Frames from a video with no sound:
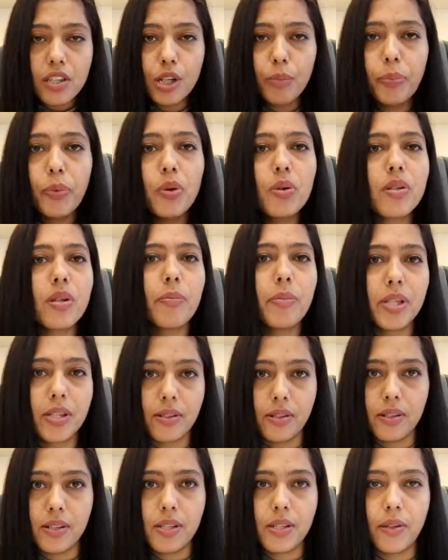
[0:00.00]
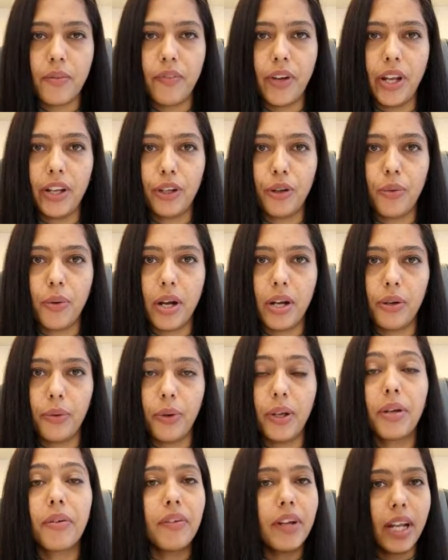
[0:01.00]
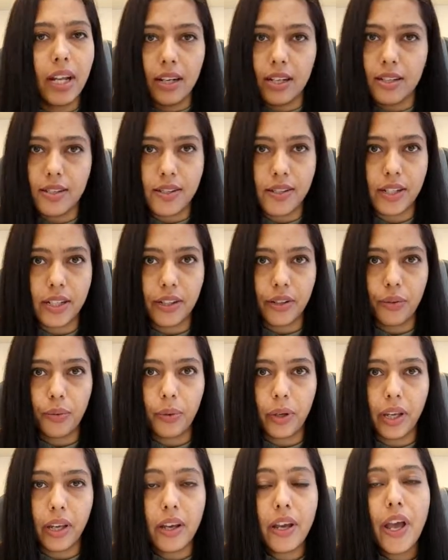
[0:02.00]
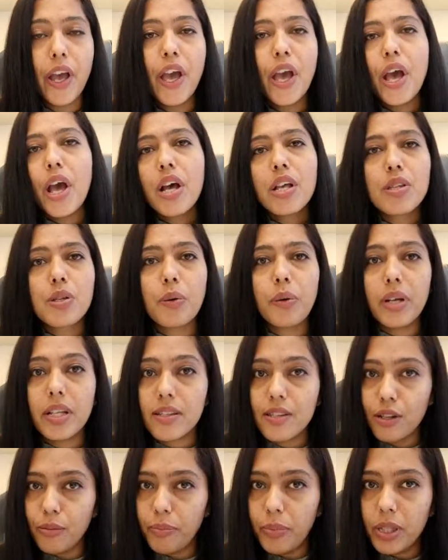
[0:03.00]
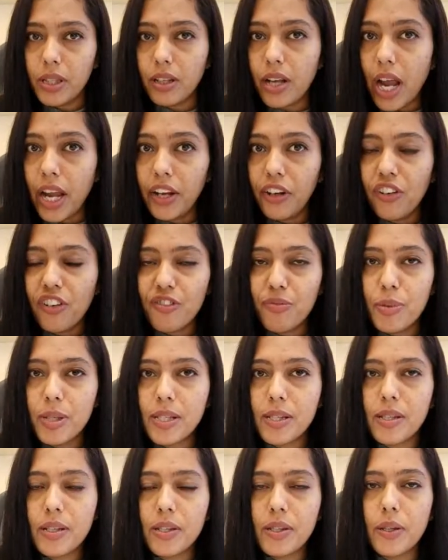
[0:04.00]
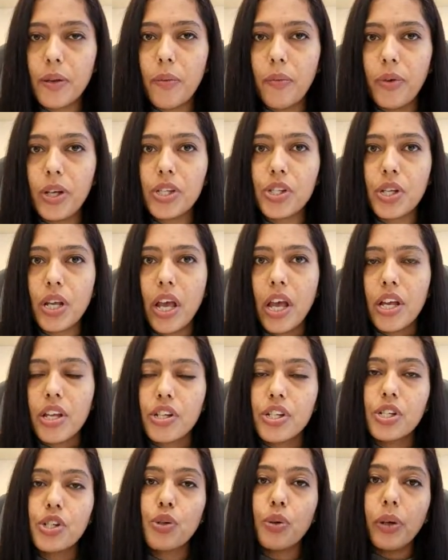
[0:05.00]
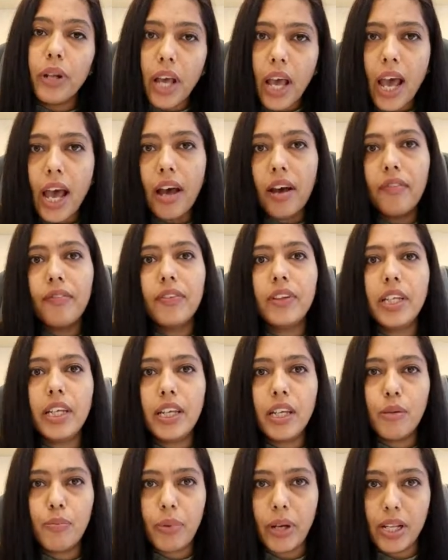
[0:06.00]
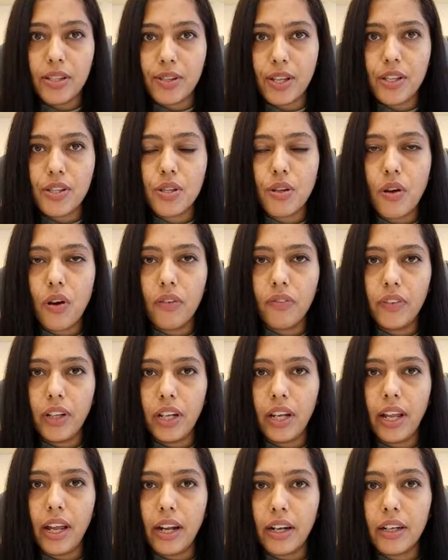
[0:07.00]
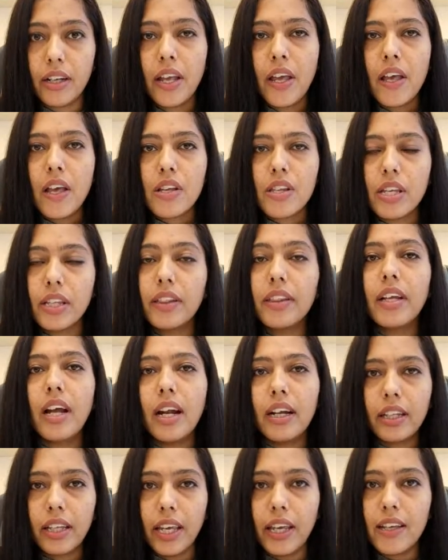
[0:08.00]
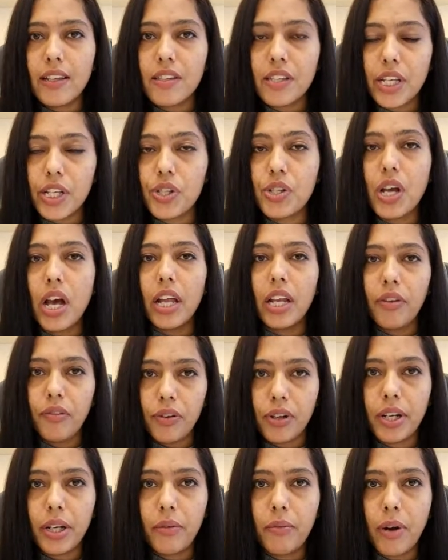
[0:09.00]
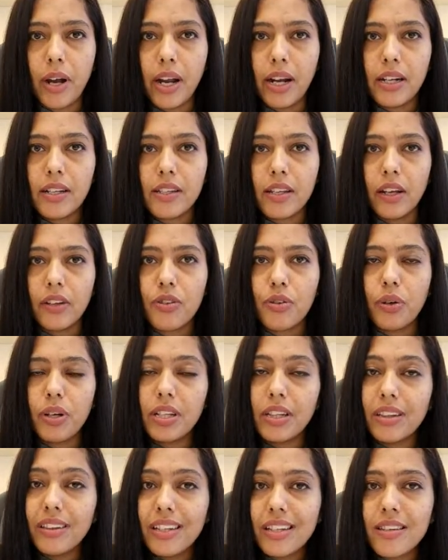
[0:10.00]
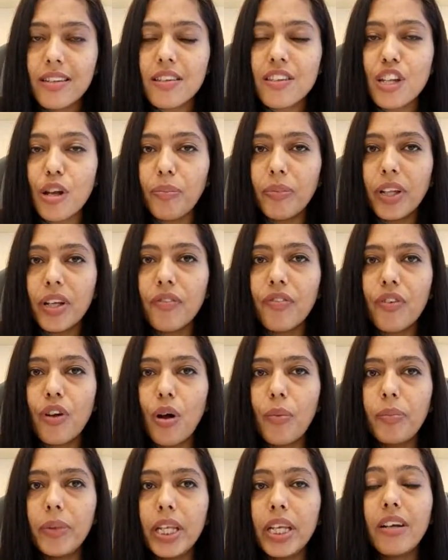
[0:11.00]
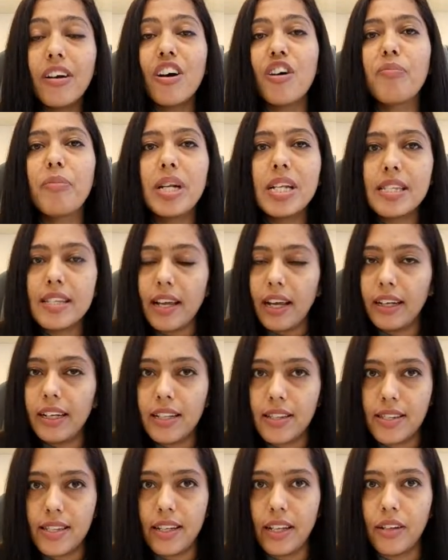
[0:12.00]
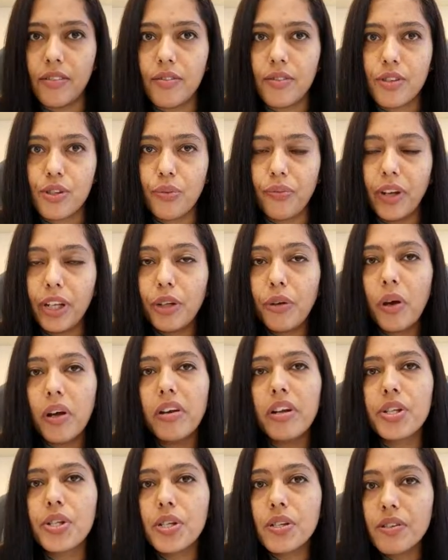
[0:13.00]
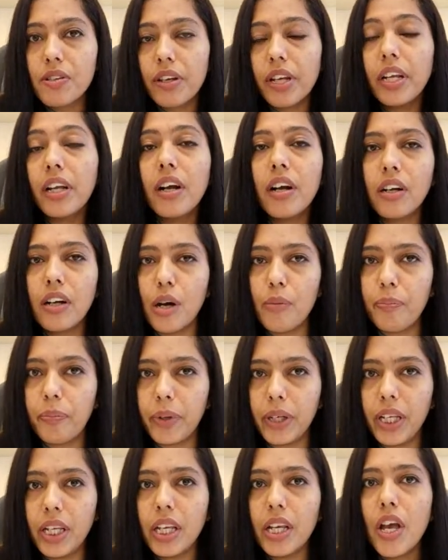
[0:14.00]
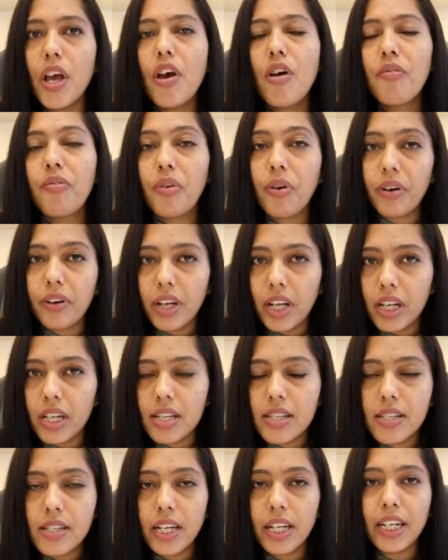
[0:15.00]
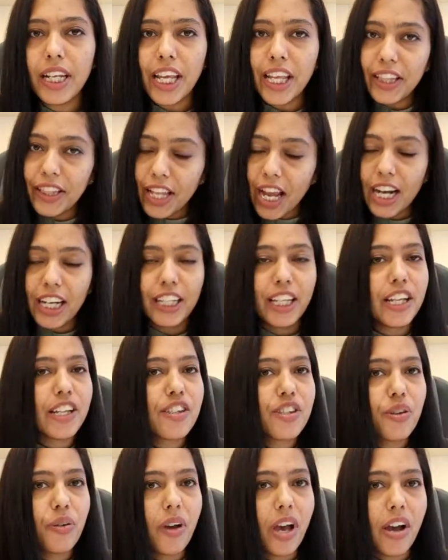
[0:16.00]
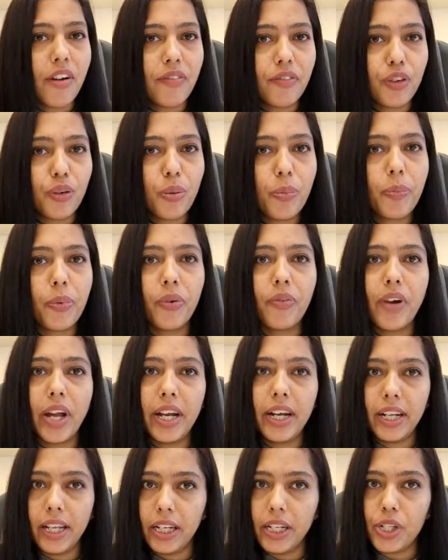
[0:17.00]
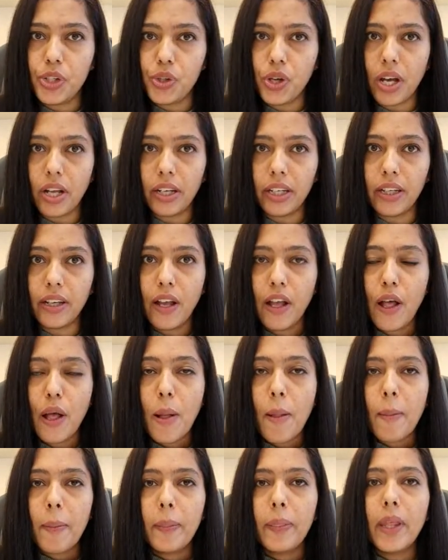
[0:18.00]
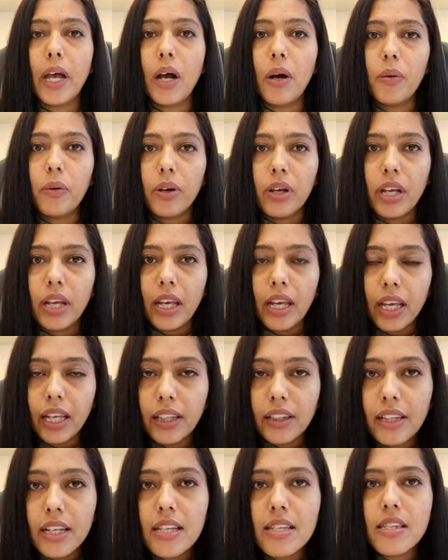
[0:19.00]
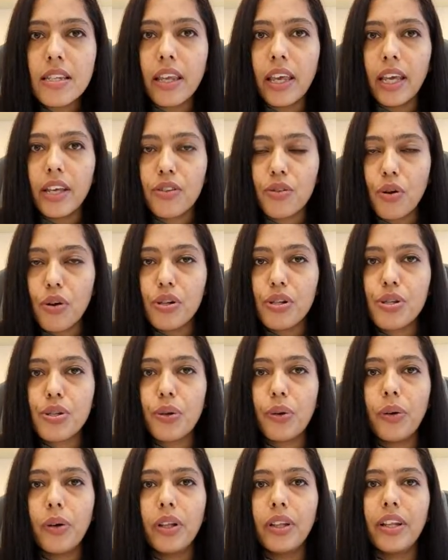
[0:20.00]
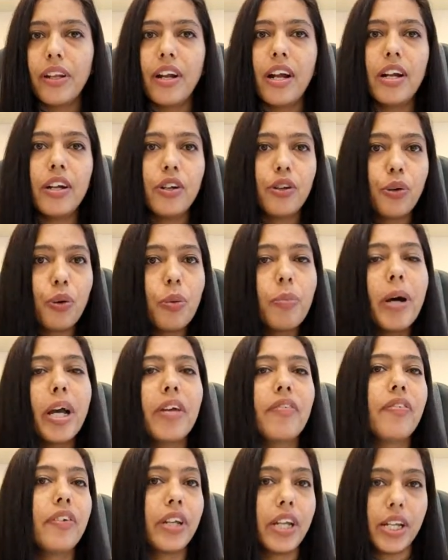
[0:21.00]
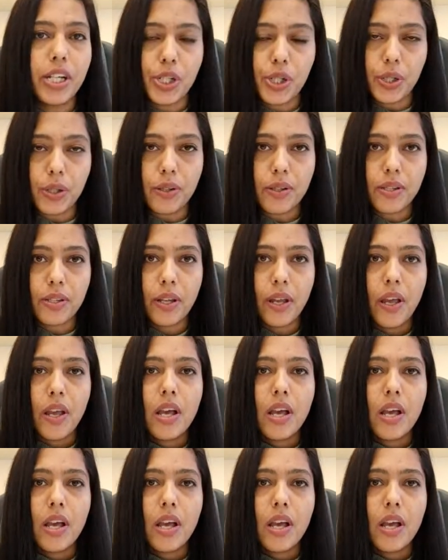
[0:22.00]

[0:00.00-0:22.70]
Suppose a business when you are doing real estate, okay, so it's a kind of business which should have the presence of the land. In that case, ijari will require. So this is something from the government side itself. So when you are registering a company for real estate, in that case you have to provide an ijari. Now in this case also there are two bifurcations.